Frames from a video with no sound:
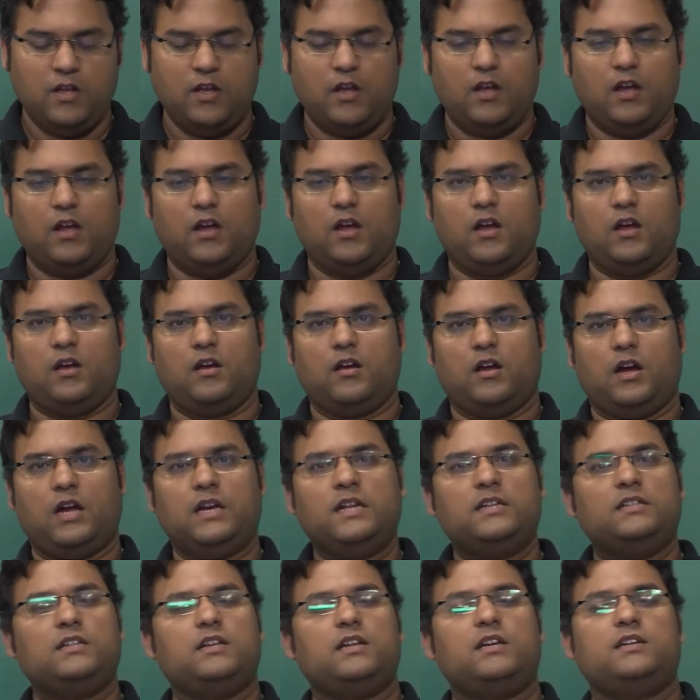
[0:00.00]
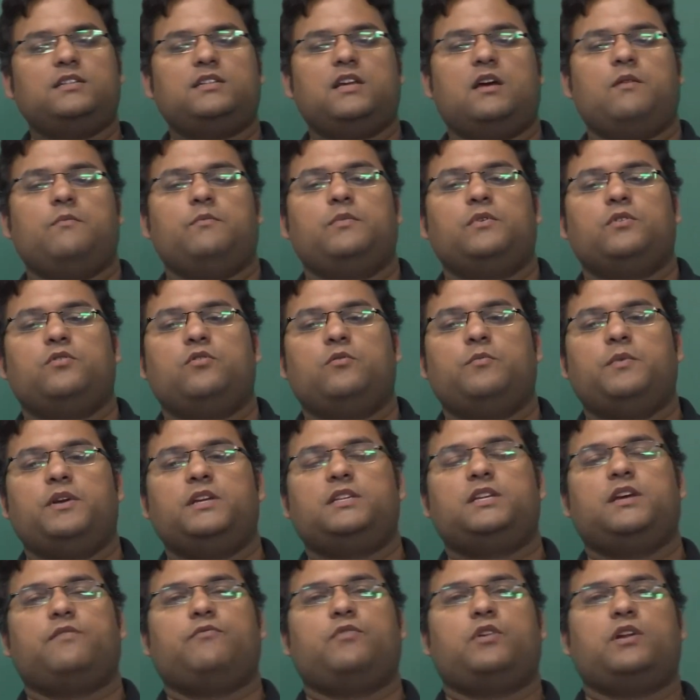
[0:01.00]
Another example could be,
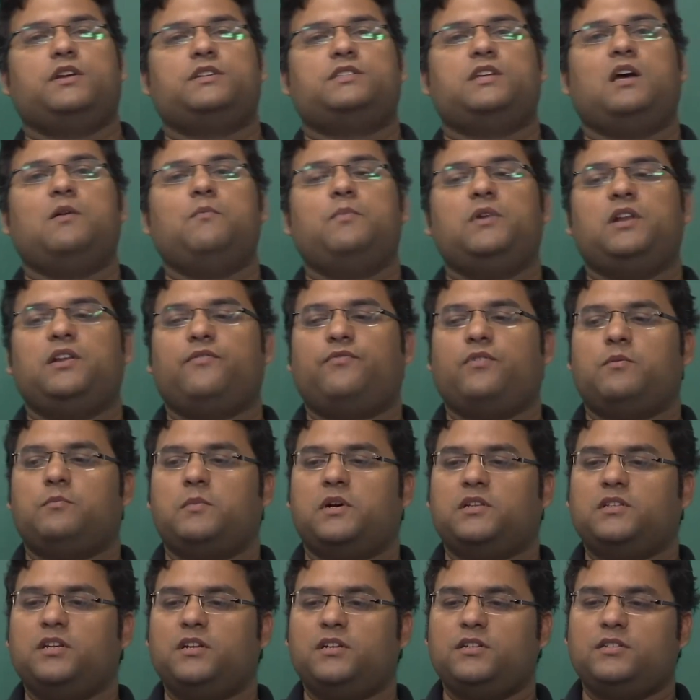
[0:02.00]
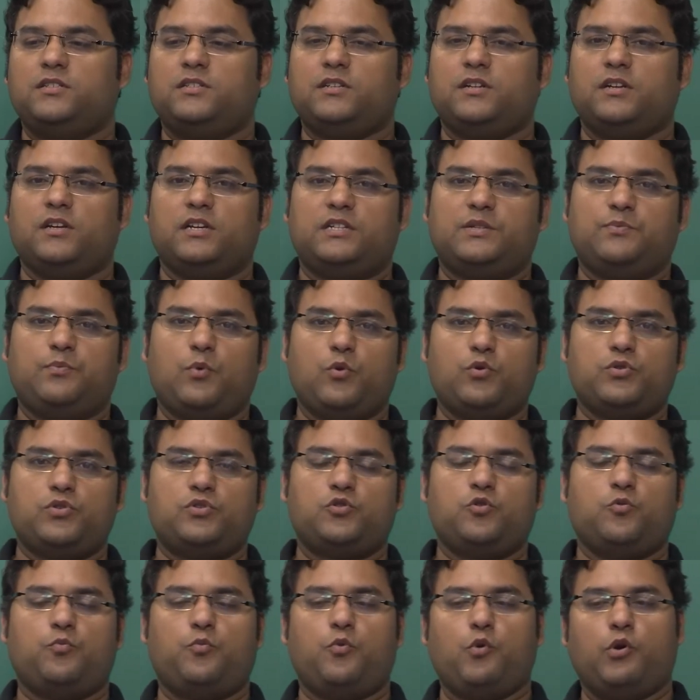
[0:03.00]
say for example, if a mother is exposed
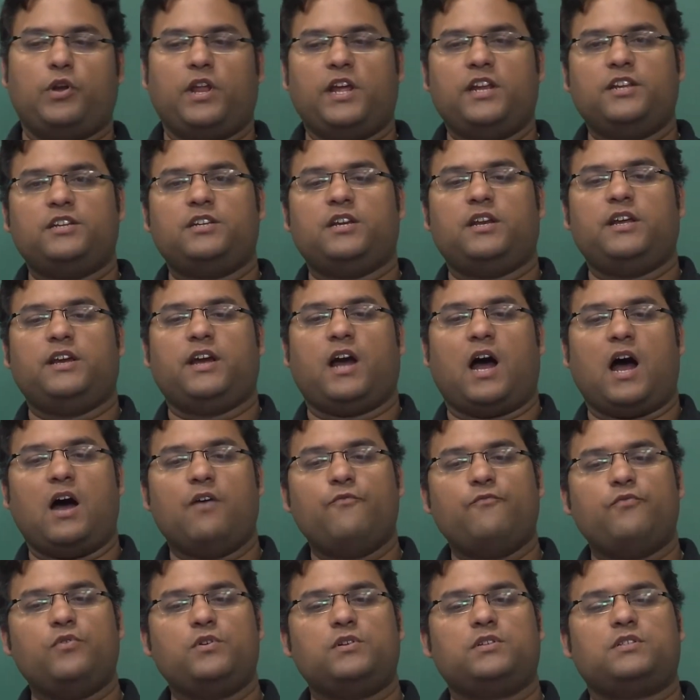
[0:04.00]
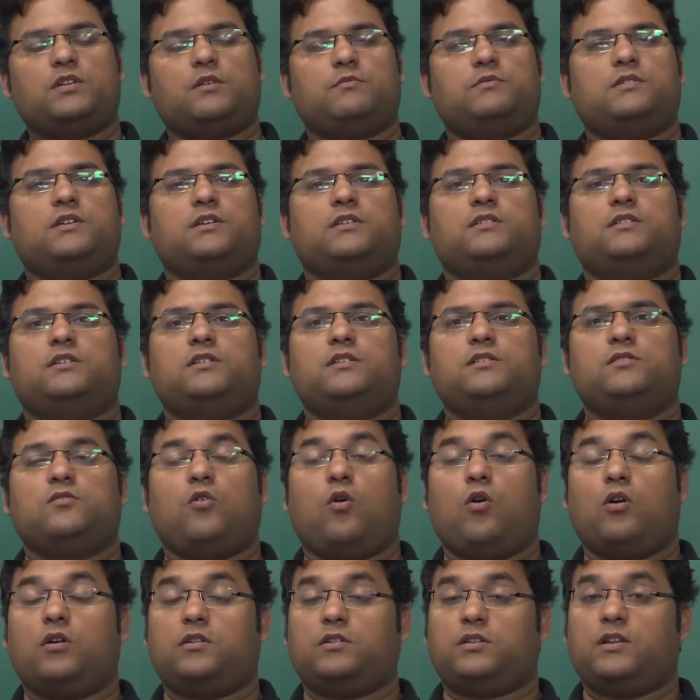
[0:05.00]
to potentially harmful substances
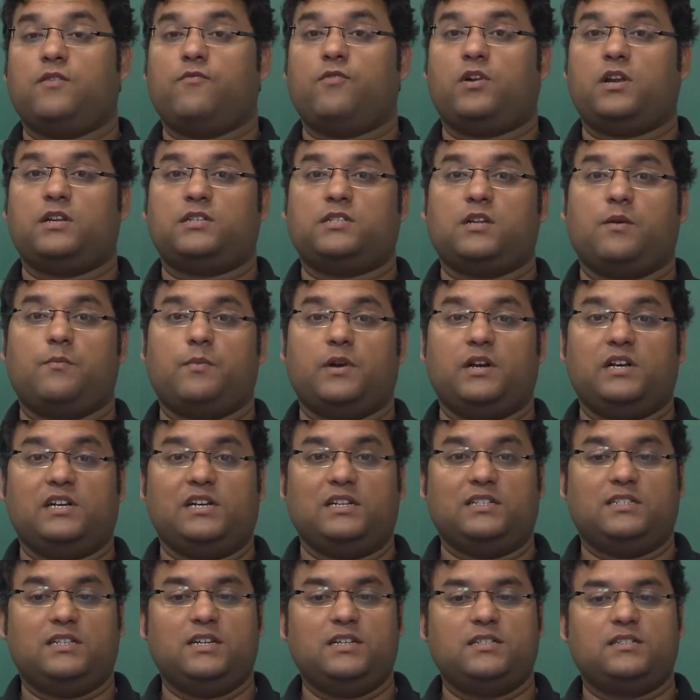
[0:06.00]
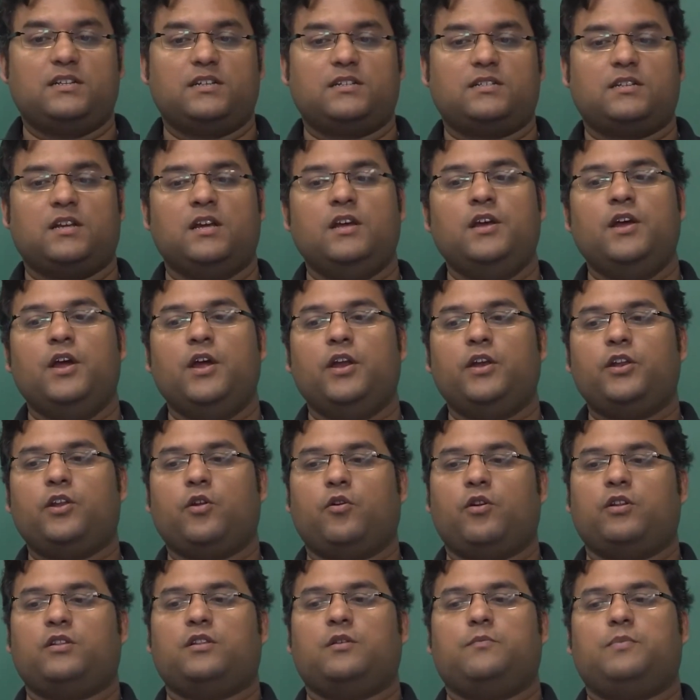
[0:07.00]
or say for example diseases
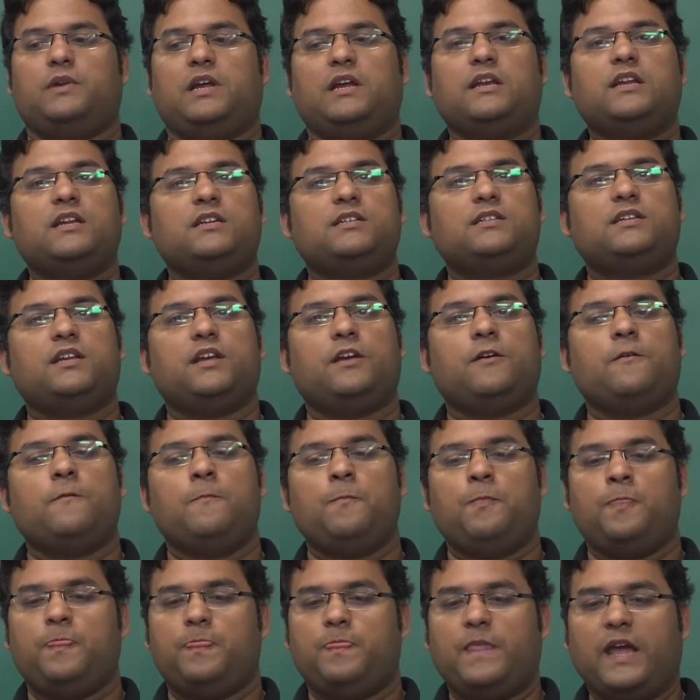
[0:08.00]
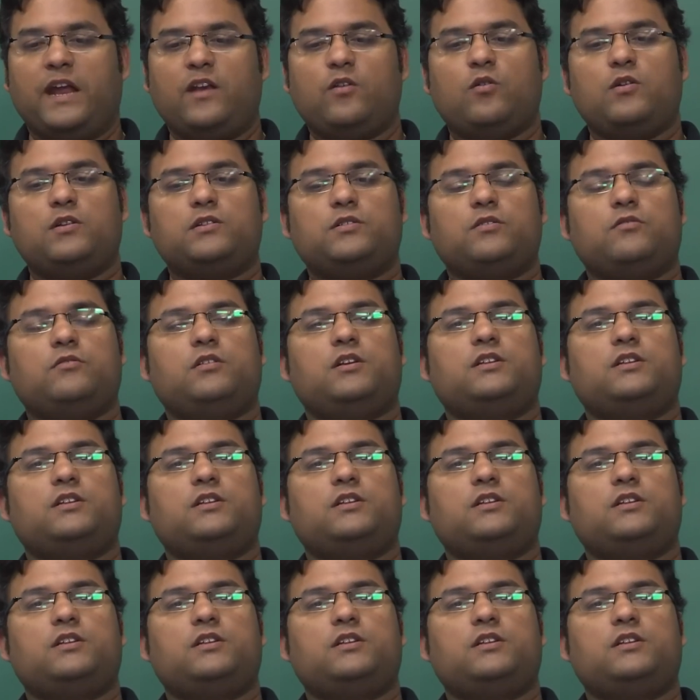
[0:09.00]
during the pregnancy, then also the